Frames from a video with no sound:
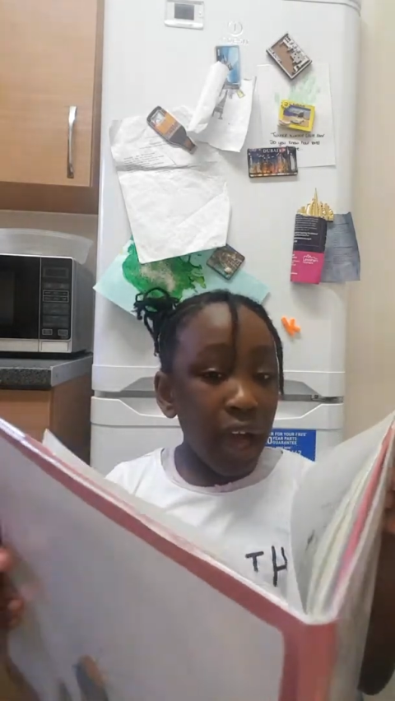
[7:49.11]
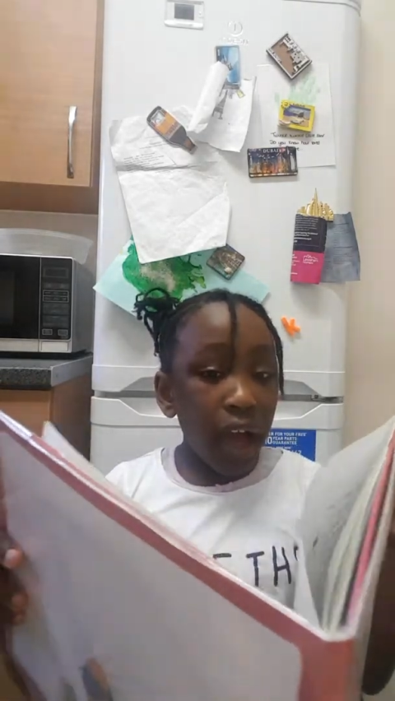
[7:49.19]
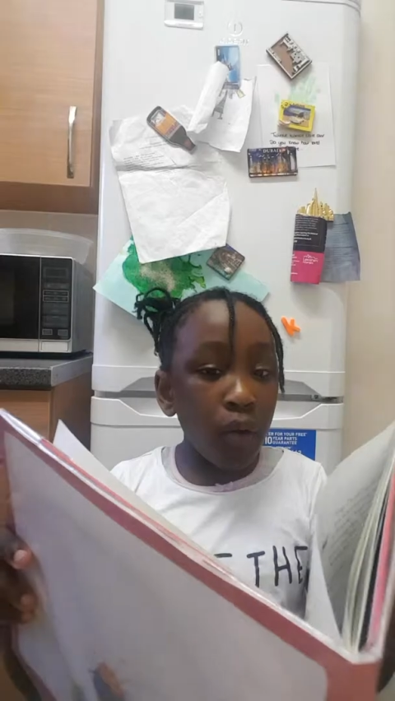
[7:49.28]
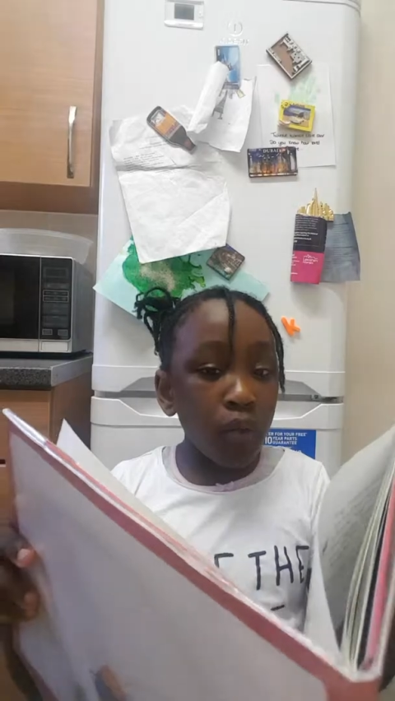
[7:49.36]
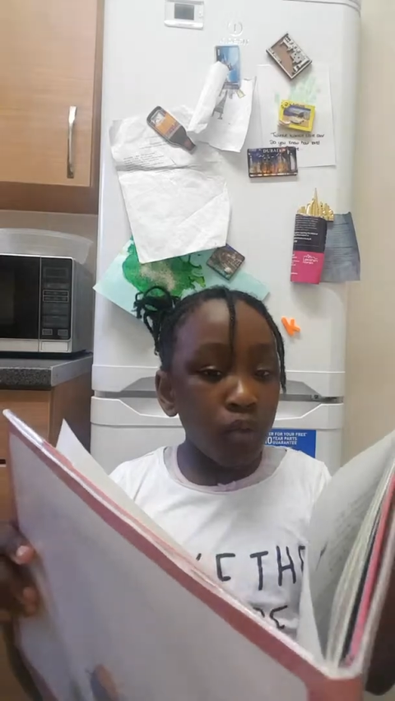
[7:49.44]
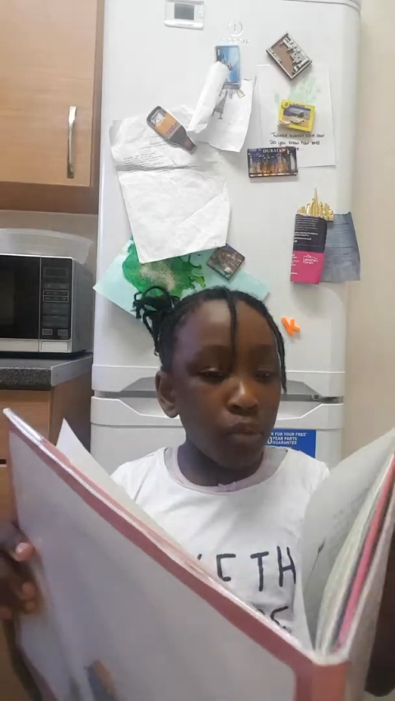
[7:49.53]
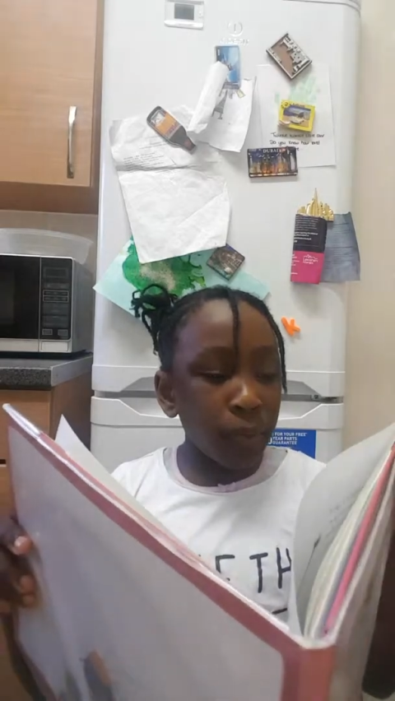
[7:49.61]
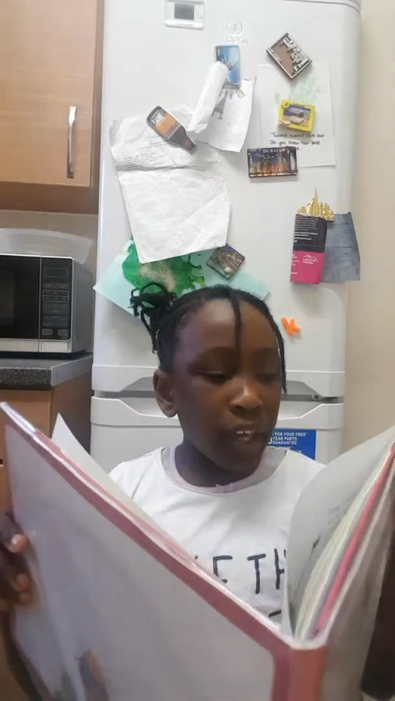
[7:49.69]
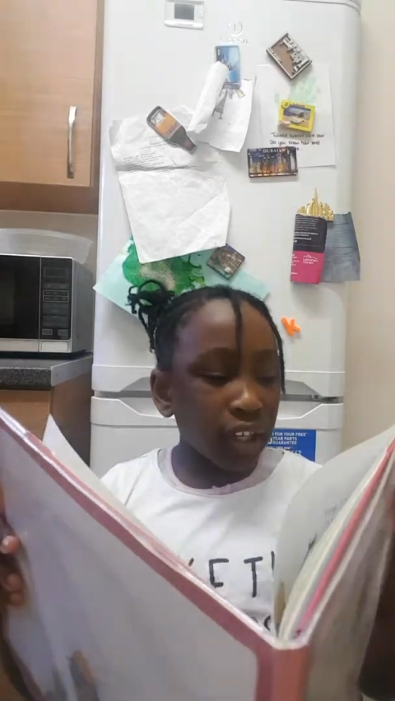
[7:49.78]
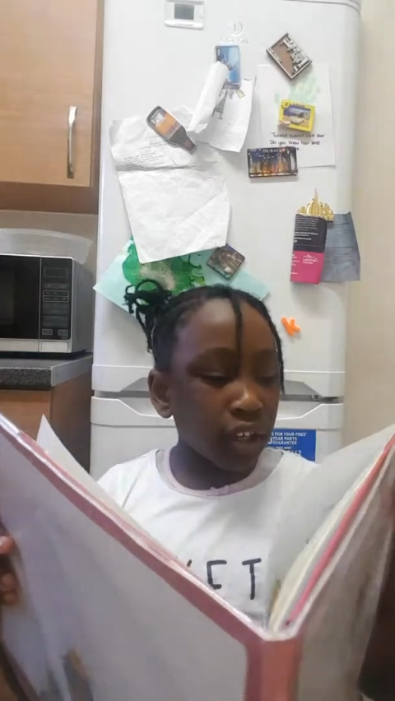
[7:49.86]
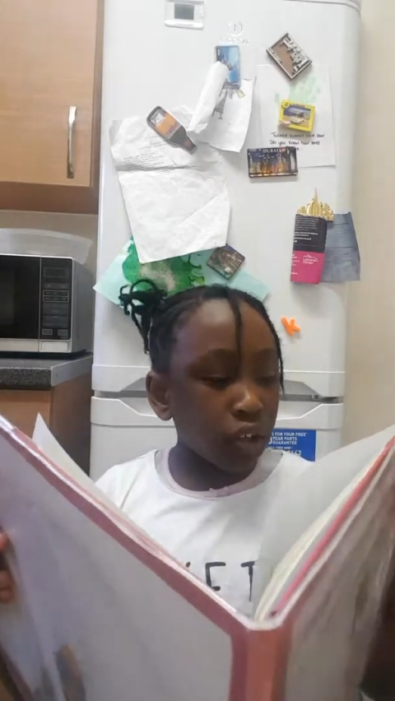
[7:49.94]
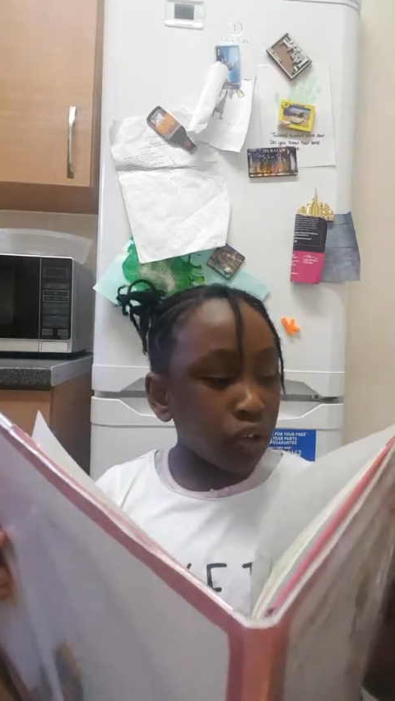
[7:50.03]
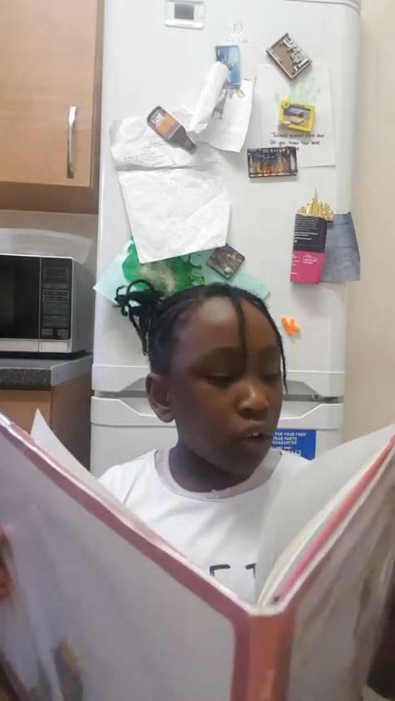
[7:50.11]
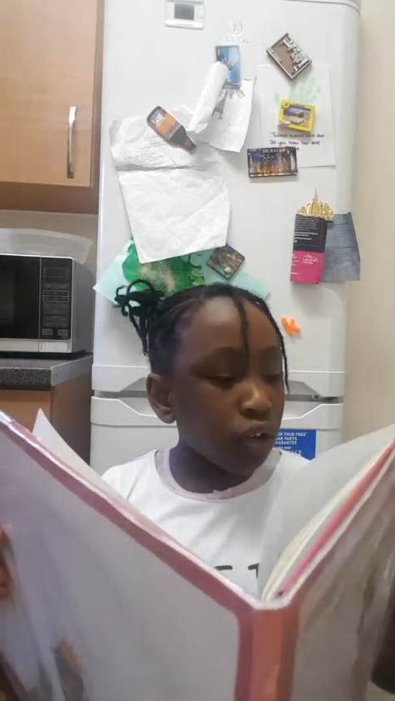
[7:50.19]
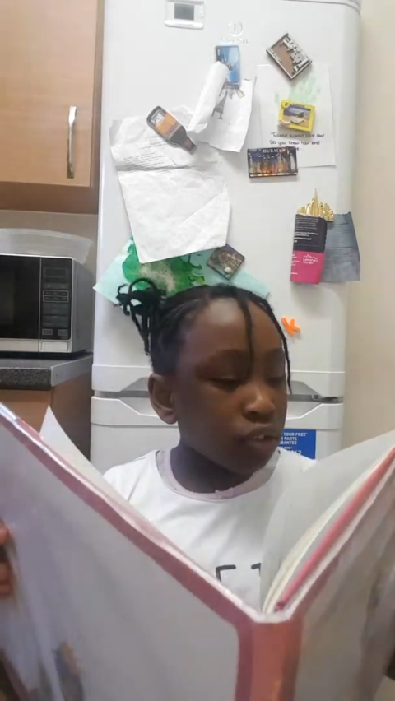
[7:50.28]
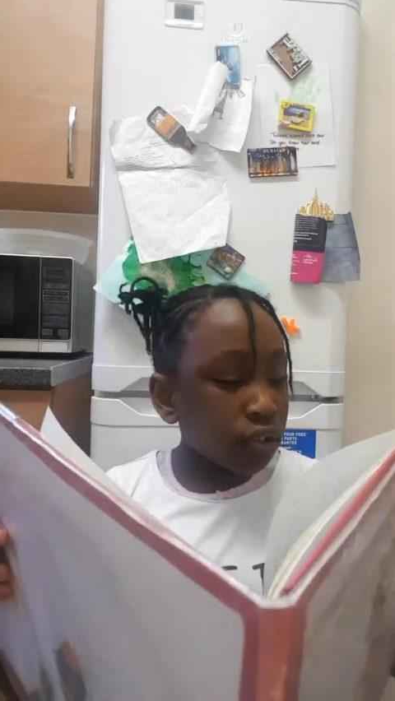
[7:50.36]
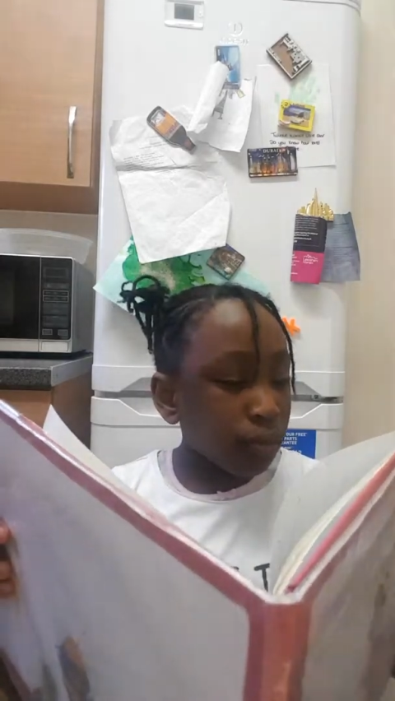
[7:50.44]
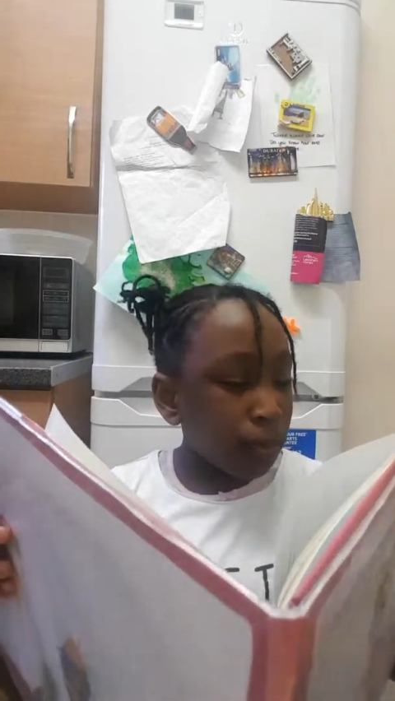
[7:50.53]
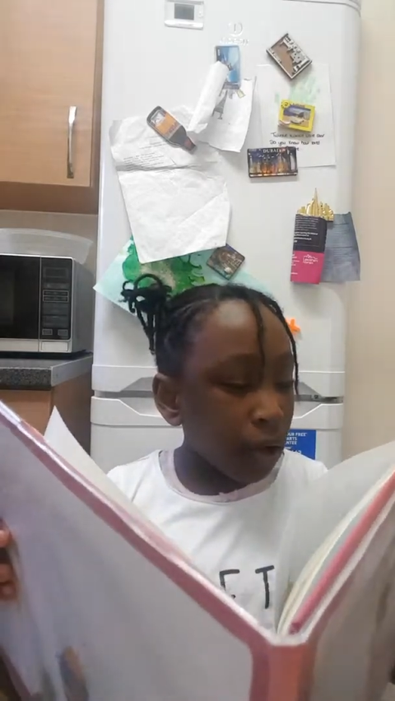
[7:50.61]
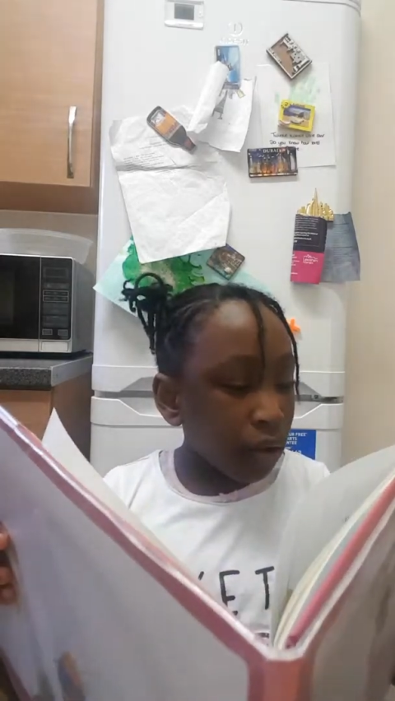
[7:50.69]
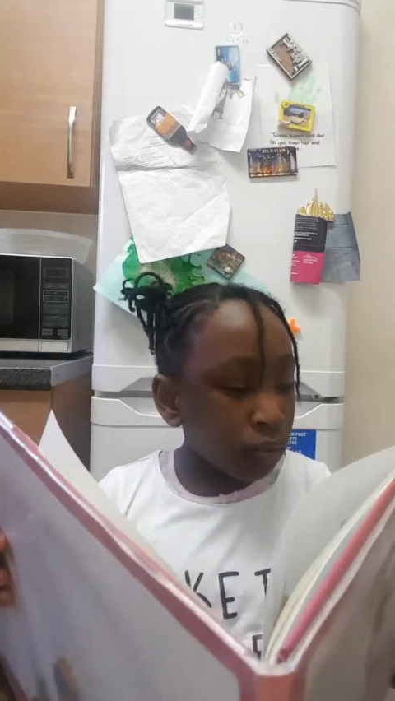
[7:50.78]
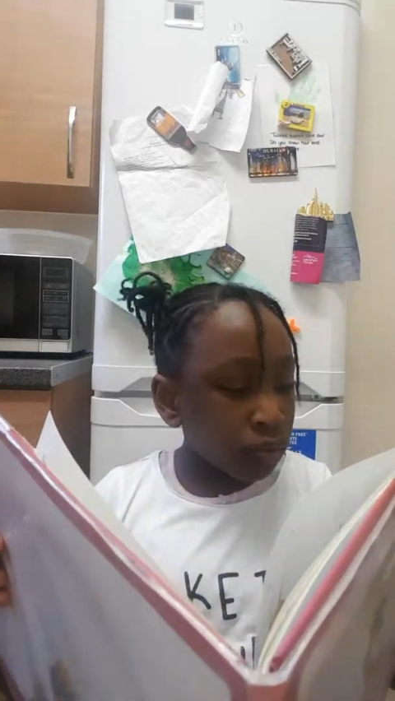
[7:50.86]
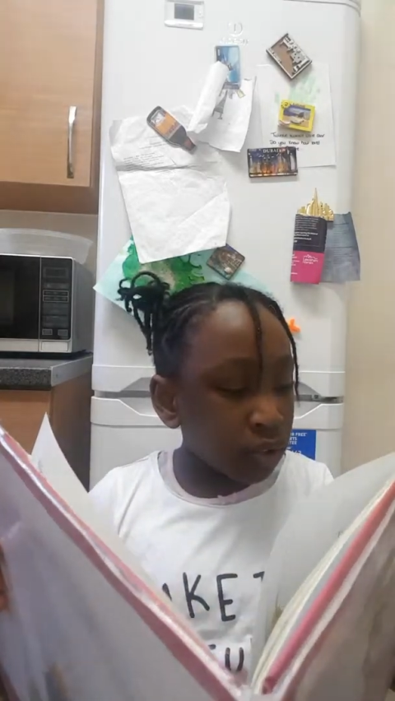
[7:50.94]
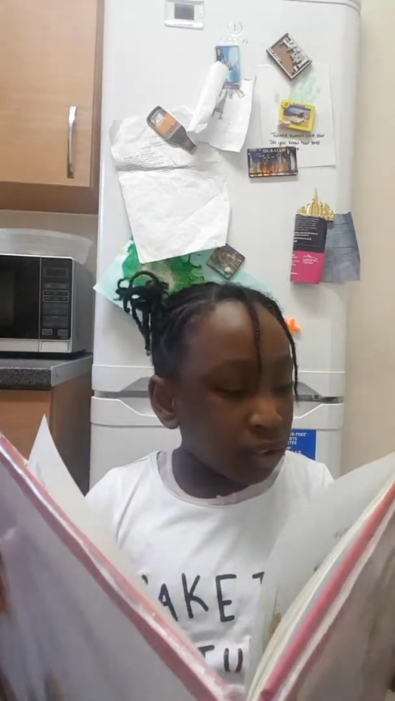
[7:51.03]
I will make a note
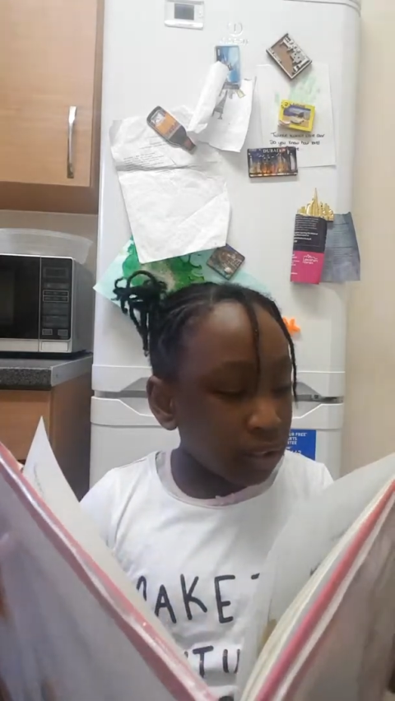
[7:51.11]
about